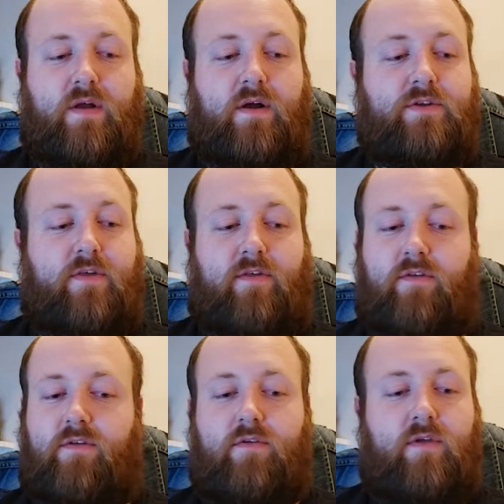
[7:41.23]
I
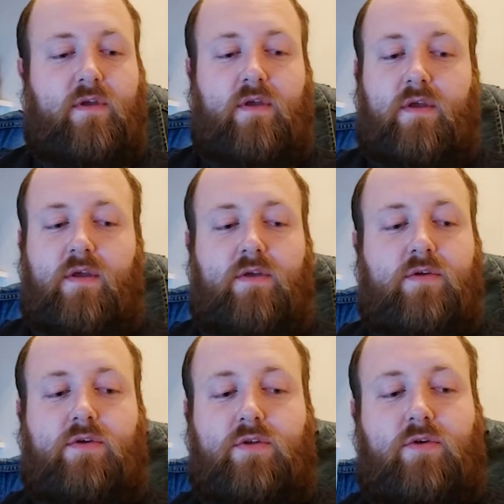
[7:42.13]
just
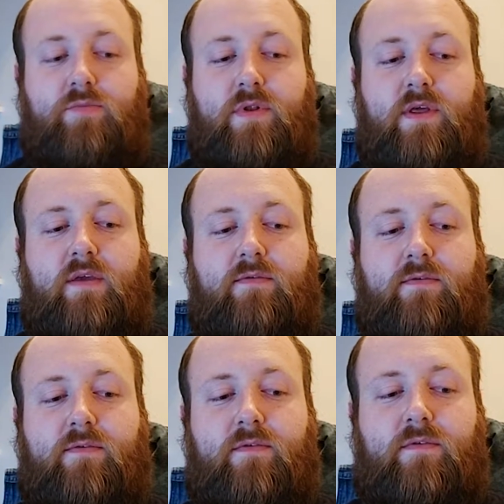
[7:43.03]
could not
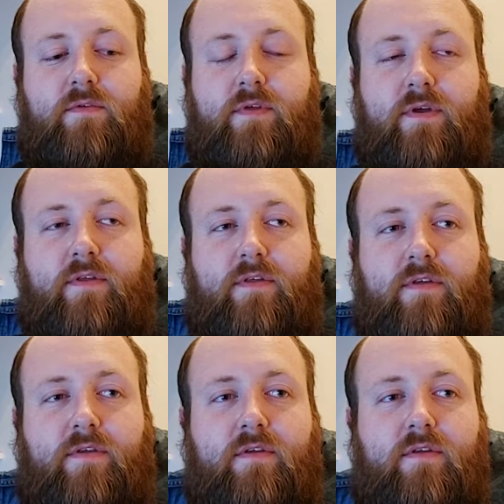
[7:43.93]
believe that
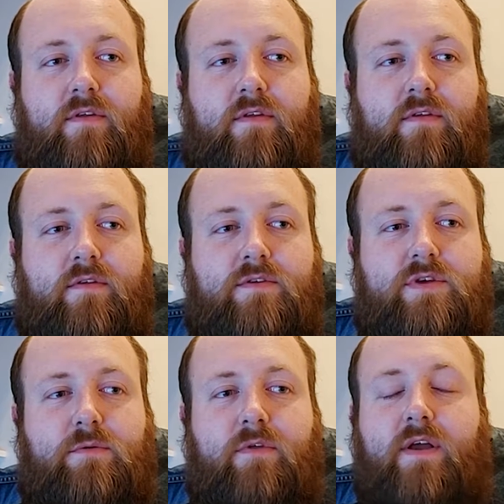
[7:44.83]

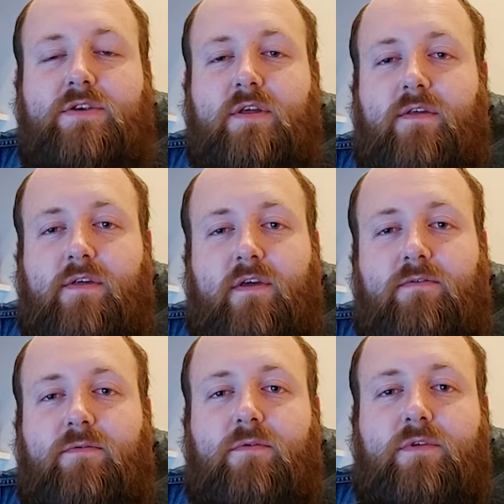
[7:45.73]
she was actually
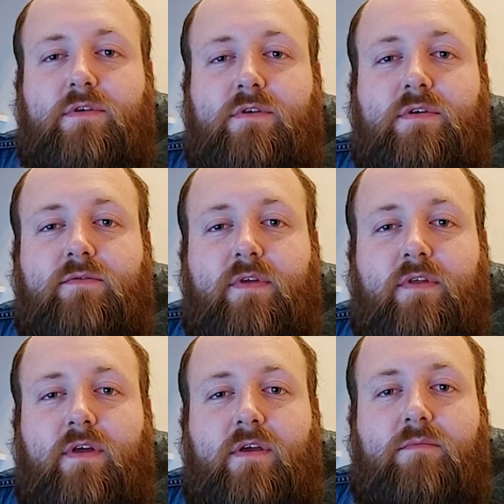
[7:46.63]
successful in
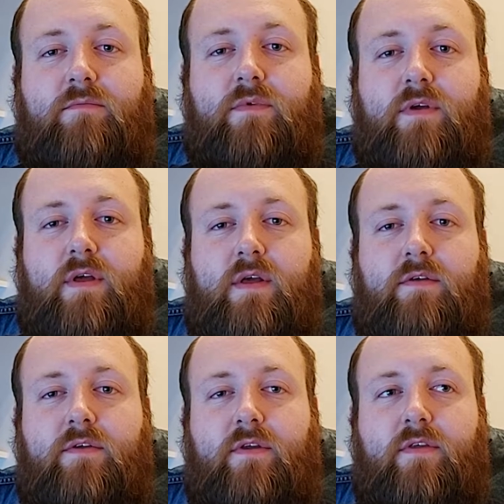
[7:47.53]
convincing him
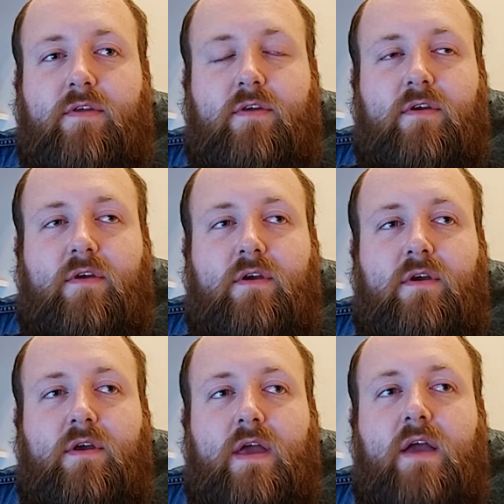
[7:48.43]
that
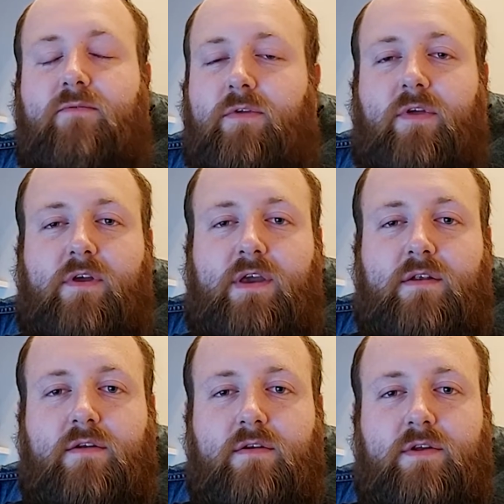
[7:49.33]
everything that he
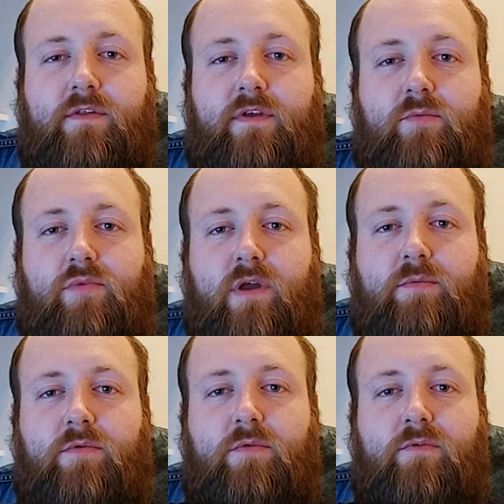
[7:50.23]
had learned in the
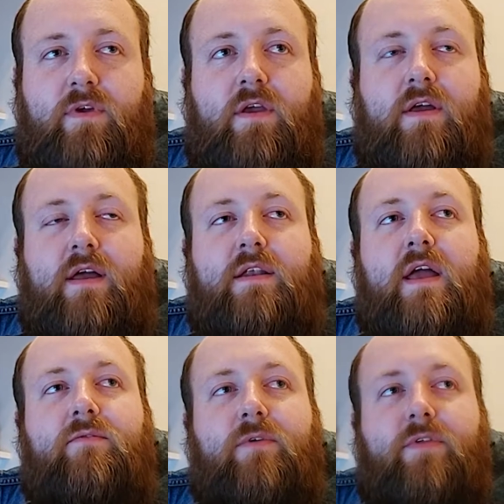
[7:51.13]
Unbreakable movie and
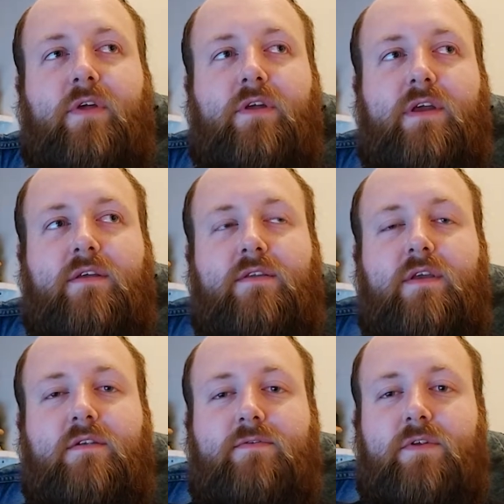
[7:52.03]
everything that he had
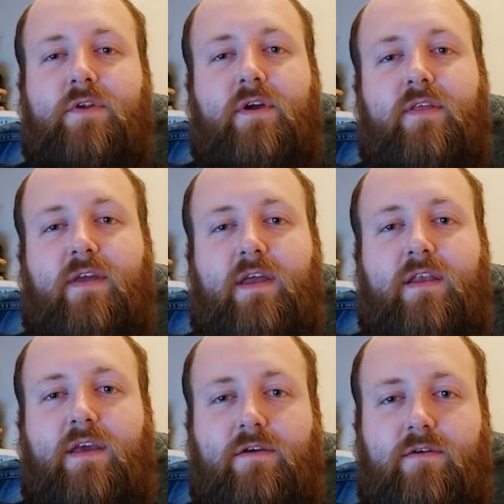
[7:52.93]
did for 19
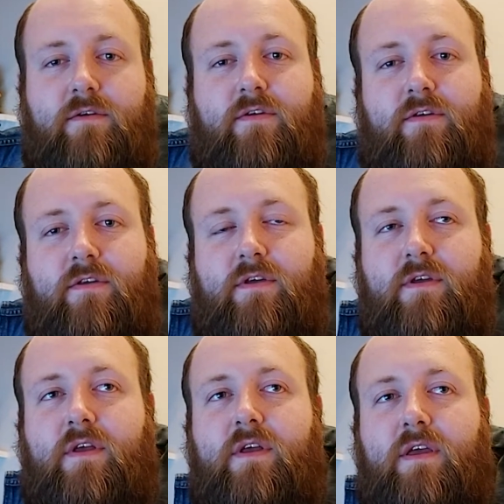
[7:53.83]
years,
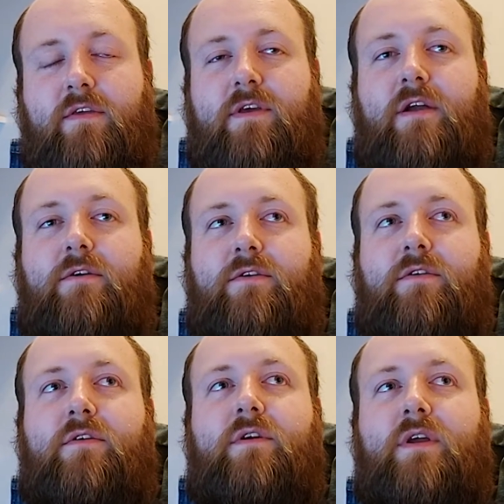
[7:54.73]
his
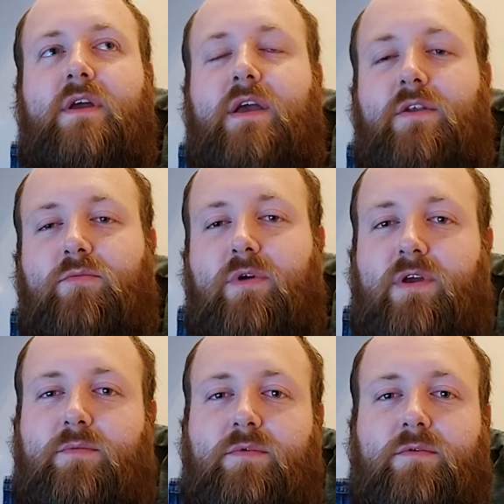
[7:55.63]
character in
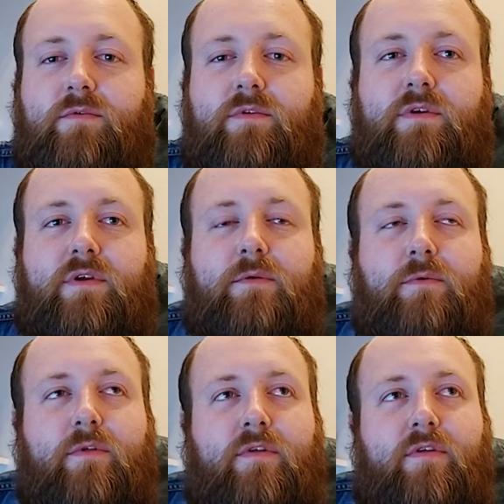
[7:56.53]
Unbreakable, it
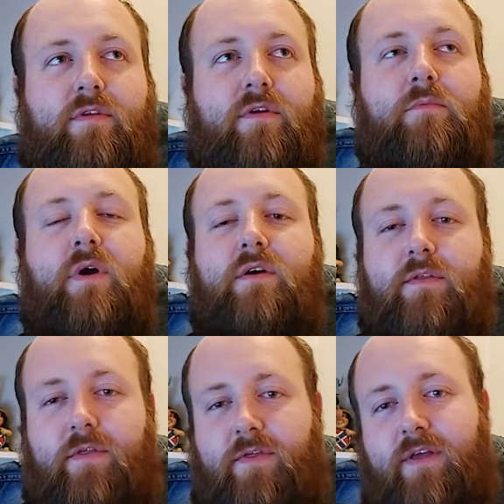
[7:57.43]
was, among
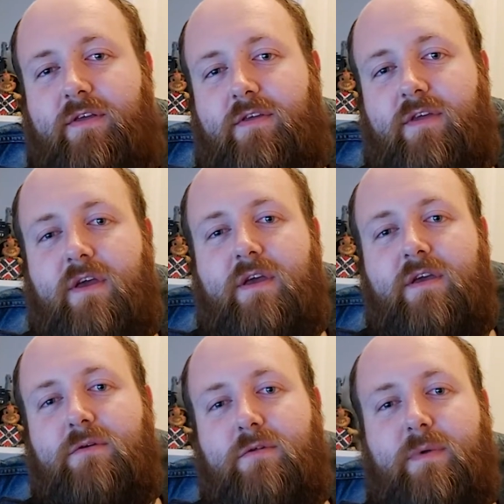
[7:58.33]
other things,
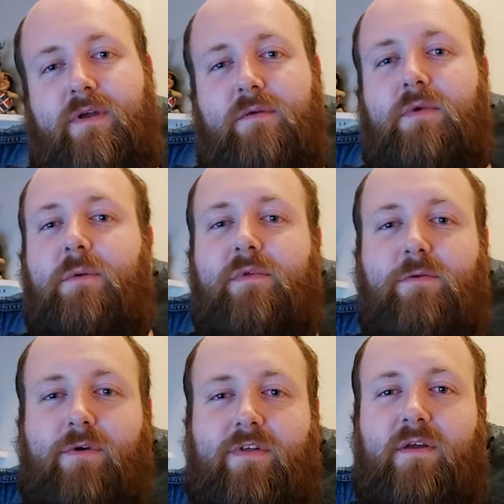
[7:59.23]
it was about him coming
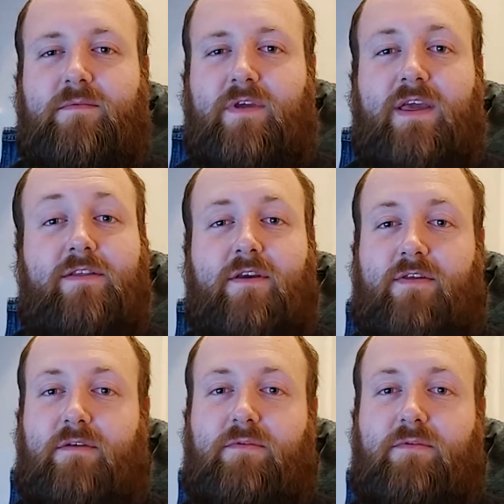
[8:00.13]
to accept that he does have